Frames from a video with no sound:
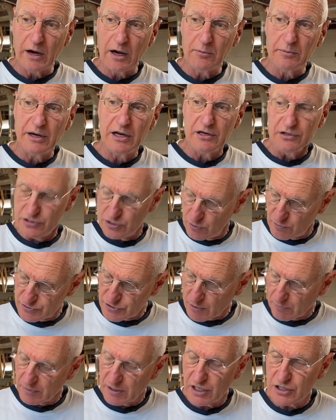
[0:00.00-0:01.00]
I'm going to do is
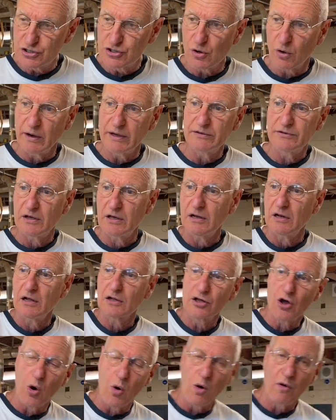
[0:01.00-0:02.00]
I'm going to joint it,
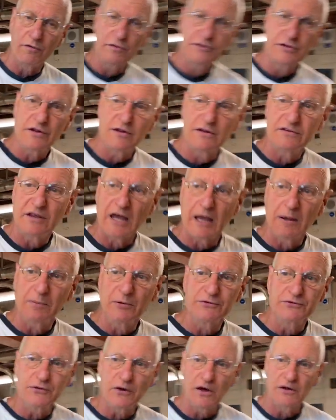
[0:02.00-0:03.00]
go over to the table
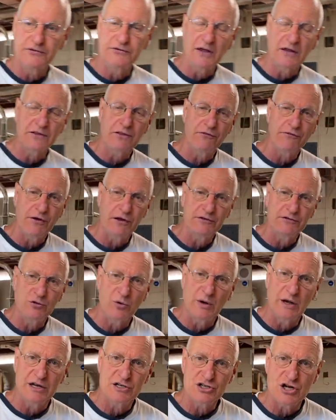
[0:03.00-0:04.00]
saw, set the fence to
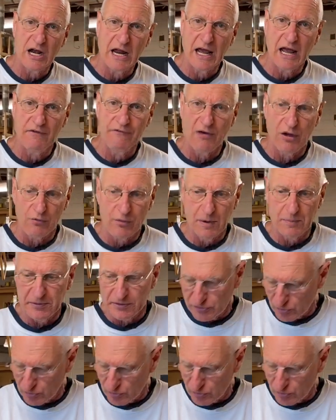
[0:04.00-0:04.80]
1.5 inches. I'll rip it